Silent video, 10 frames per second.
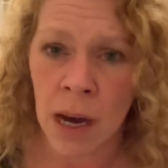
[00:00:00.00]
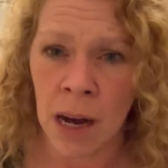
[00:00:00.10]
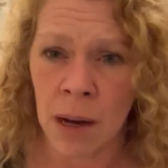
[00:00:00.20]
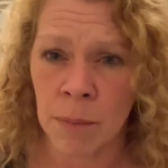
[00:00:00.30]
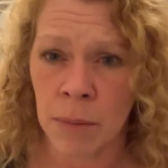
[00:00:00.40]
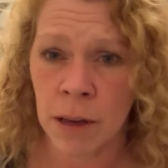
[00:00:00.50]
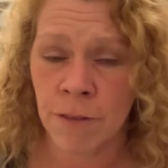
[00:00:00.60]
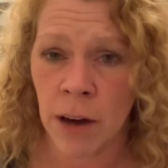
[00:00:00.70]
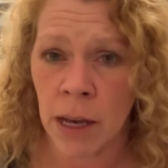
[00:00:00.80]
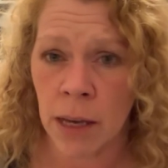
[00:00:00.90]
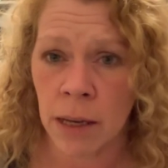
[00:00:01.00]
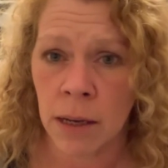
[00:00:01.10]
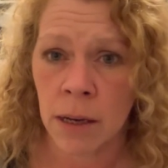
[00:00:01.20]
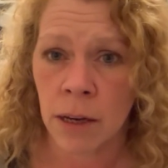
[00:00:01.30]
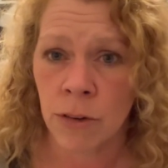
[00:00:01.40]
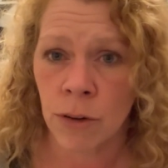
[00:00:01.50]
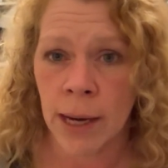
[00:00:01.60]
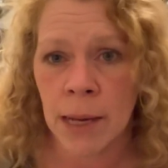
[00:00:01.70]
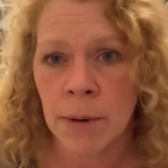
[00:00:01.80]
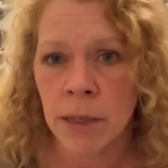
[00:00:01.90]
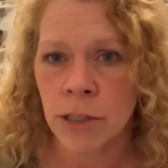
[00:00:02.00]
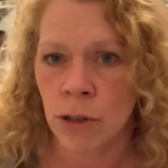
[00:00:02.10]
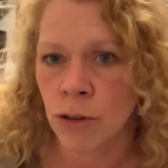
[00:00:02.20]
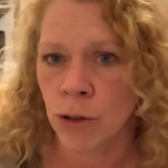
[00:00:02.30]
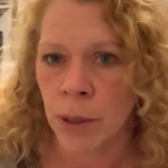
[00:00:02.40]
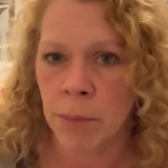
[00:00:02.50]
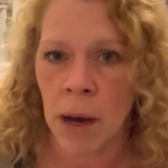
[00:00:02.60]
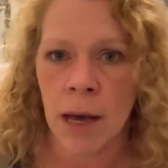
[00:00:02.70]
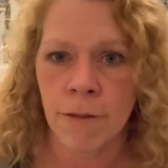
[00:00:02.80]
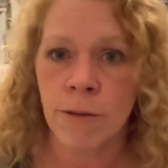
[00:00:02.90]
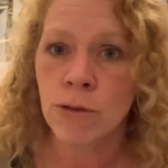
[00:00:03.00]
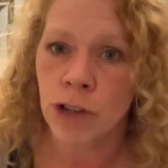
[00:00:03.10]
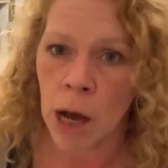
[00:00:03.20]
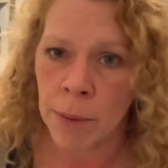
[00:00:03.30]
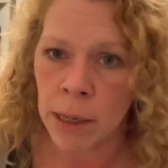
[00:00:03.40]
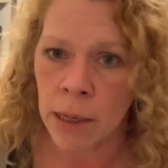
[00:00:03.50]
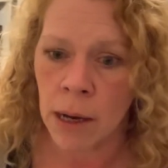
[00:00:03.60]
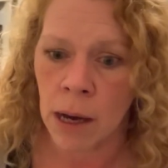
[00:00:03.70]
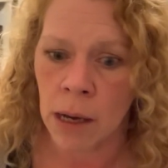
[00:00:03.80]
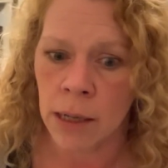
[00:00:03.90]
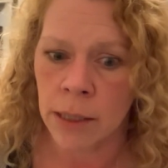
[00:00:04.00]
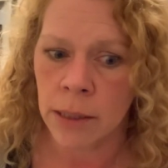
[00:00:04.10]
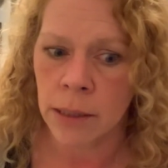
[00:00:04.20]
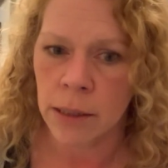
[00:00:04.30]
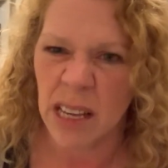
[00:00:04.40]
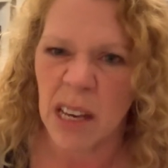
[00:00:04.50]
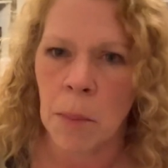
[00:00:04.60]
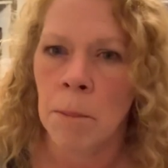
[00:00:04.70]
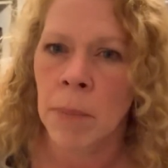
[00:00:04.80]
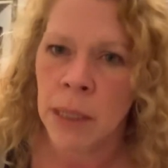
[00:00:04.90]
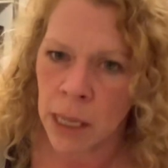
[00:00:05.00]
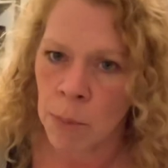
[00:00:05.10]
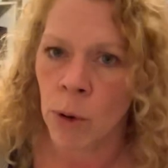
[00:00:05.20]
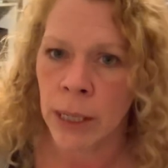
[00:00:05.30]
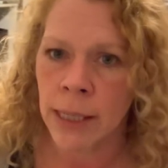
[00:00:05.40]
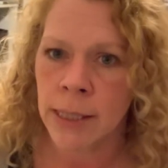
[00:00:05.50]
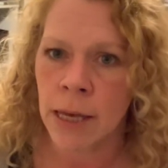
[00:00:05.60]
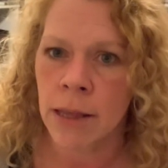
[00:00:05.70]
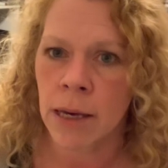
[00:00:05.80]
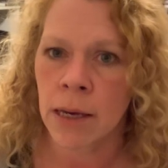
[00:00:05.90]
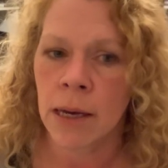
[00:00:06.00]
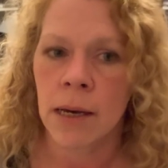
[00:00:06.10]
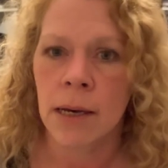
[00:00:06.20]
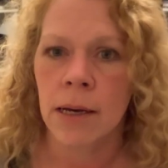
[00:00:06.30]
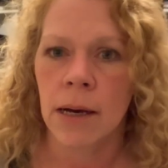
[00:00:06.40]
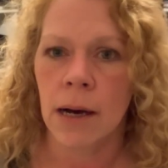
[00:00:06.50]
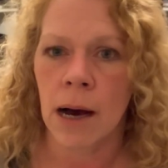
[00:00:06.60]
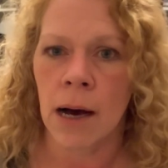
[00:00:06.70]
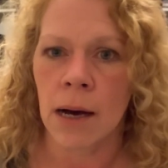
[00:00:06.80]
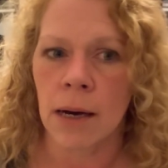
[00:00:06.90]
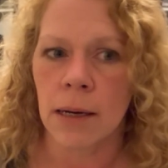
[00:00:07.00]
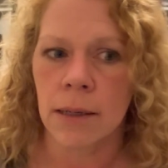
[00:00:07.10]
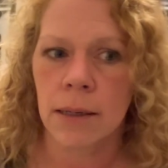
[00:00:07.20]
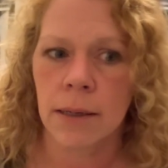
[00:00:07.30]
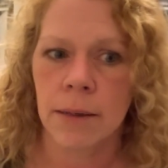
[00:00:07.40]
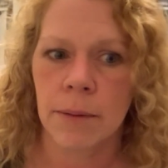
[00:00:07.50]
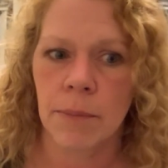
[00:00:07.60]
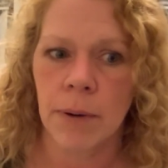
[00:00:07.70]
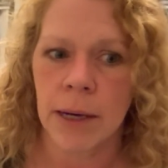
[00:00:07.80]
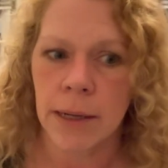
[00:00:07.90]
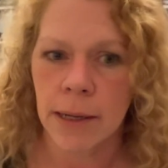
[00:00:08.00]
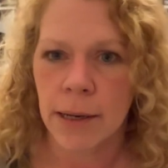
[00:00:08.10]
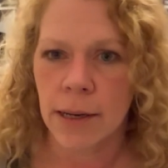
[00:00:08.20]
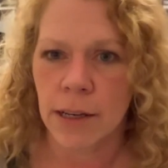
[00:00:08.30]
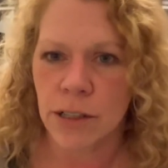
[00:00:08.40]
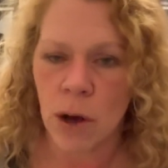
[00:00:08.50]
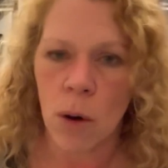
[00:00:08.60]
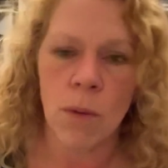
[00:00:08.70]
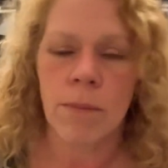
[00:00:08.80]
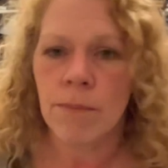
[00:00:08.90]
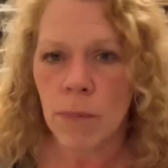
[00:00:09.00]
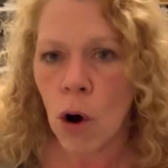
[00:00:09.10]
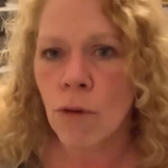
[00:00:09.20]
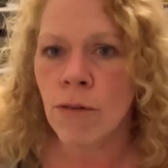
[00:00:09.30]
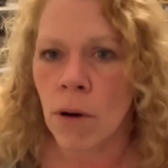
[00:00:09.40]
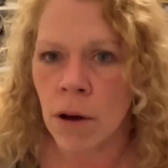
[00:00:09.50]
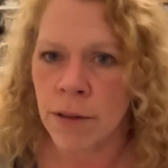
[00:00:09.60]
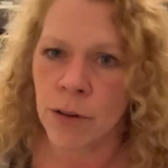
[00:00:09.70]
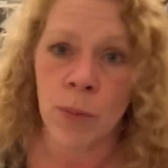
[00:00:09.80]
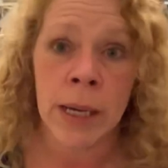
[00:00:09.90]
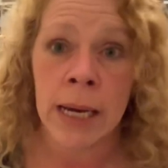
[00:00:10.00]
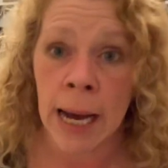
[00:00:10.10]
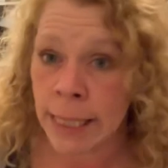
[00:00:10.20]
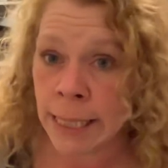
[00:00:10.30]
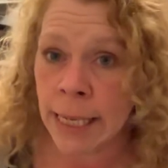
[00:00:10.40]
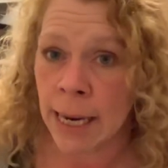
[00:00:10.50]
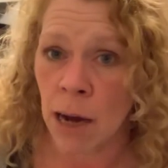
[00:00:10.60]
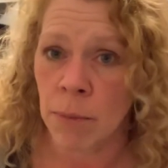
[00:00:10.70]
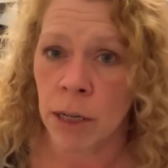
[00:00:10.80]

um if i do i am gonna start doing my food shopping on like monday mornings i think uh but so overall this week I didn't get out